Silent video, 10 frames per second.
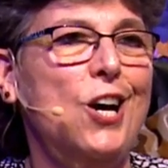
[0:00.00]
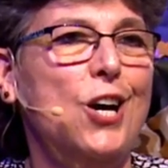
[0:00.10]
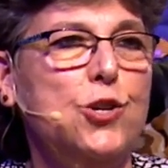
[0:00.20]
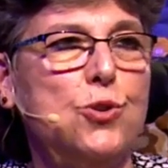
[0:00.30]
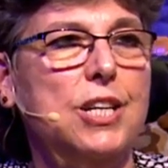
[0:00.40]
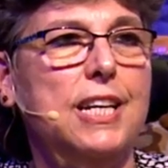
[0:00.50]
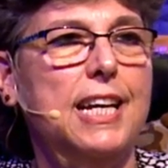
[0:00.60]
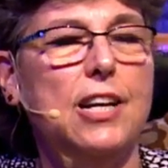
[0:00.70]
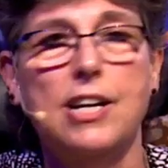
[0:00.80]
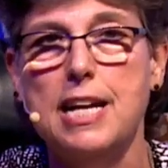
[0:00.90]
You can
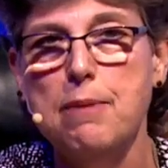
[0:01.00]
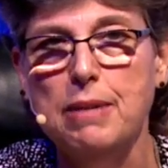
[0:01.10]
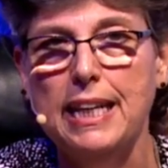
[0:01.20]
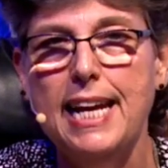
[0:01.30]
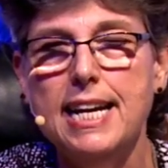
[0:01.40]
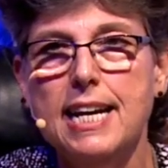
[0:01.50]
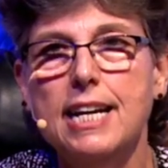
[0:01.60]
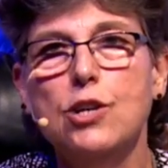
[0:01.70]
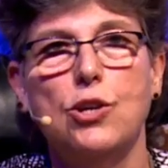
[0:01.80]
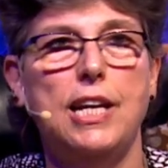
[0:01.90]
get on Himalaya.
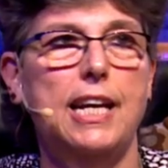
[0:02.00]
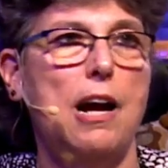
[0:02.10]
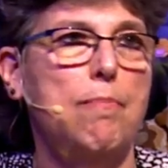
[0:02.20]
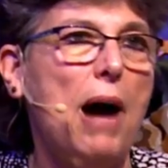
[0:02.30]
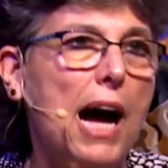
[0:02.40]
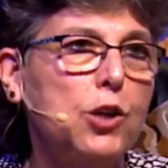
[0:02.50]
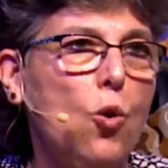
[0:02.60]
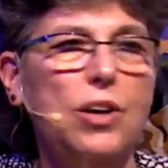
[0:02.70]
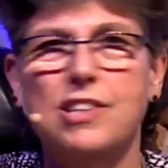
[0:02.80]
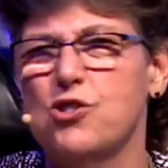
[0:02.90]
You can get on Podcoin.